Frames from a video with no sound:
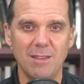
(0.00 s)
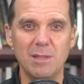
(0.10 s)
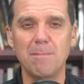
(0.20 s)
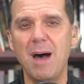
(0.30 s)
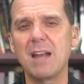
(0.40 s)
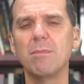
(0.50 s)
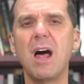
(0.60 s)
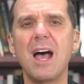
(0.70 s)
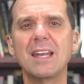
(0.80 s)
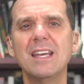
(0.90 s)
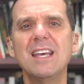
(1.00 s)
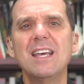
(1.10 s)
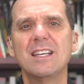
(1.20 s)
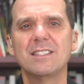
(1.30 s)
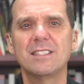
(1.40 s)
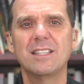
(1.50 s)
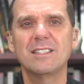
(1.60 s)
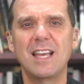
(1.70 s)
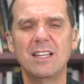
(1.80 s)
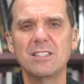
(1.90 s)
The bottom line is,
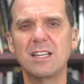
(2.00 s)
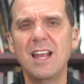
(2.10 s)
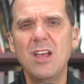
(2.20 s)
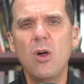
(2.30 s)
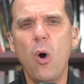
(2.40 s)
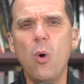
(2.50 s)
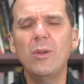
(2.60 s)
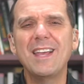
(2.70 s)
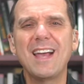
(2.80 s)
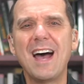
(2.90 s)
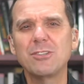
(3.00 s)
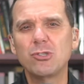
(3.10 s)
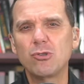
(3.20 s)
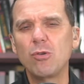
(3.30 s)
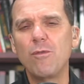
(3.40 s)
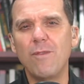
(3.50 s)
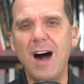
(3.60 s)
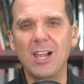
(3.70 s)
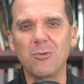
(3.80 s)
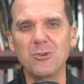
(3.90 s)
is that, listen, Only God's true
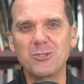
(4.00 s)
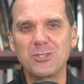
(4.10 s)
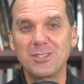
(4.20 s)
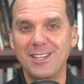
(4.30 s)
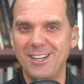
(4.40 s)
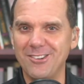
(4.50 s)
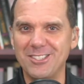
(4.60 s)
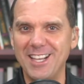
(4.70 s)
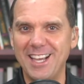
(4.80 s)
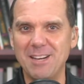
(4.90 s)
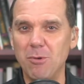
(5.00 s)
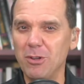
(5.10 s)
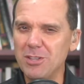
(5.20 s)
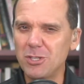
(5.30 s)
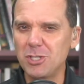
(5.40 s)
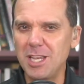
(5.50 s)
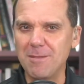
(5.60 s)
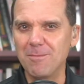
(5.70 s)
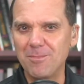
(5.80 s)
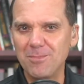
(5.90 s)
followers can understand him. Only the
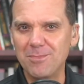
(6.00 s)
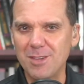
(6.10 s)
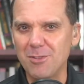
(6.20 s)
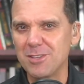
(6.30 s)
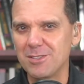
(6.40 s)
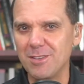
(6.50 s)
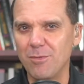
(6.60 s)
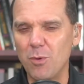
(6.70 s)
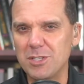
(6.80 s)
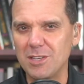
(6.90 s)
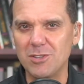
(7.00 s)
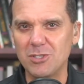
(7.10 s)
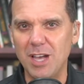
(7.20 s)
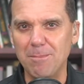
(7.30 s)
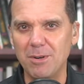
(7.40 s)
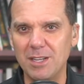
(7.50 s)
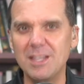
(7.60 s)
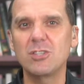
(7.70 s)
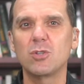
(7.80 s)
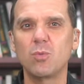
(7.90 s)
sheep know this, the voice of the shepherd.
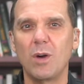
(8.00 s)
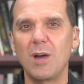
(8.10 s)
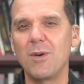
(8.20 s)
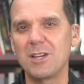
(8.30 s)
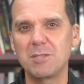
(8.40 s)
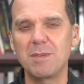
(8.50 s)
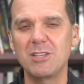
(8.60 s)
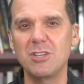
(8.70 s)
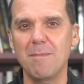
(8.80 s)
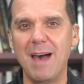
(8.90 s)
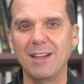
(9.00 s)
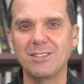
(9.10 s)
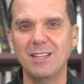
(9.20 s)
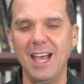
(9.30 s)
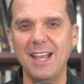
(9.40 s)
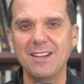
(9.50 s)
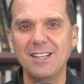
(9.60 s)
And this is what I want to speak to you about today.